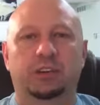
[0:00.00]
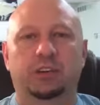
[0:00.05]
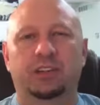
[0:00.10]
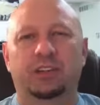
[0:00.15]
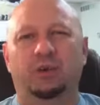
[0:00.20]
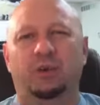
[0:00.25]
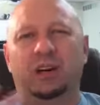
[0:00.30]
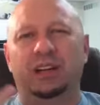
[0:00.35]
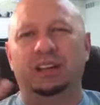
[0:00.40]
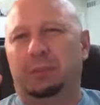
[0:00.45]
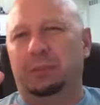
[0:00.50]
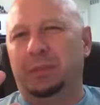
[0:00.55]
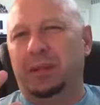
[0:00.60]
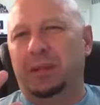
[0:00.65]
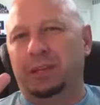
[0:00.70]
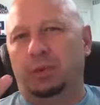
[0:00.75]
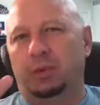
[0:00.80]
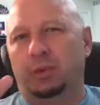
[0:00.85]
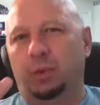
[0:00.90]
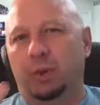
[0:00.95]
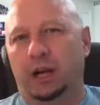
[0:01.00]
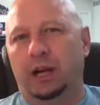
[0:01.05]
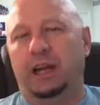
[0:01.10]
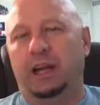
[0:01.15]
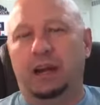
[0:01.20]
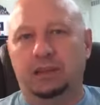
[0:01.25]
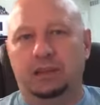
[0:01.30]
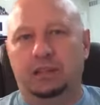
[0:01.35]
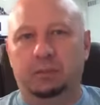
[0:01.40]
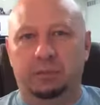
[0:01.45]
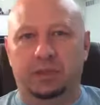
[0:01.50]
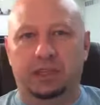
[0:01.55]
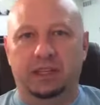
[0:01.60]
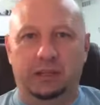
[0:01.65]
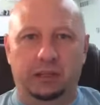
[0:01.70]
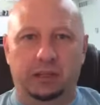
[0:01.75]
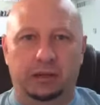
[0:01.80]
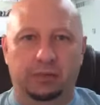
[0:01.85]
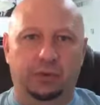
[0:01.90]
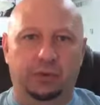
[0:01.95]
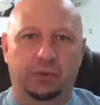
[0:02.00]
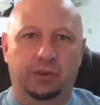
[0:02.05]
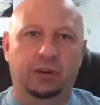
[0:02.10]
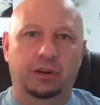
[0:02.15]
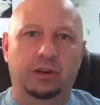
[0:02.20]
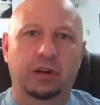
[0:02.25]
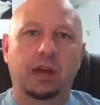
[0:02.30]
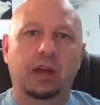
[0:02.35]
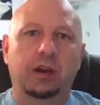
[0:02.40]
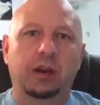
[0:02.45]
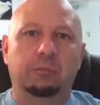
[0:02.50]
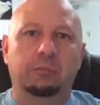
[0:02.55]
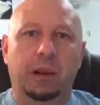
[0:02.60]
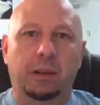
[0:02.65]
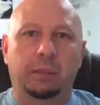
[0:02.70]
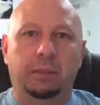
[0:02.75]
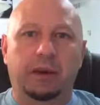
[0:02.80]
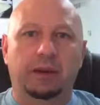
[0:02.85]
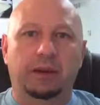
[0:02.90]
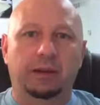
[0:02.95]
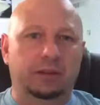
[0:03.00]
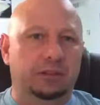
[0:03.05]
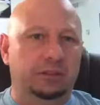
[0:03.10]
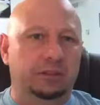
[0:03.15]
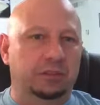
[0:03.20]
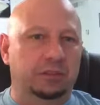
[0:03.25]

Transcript: You know what? No matter what, I'm going to be there for my partner.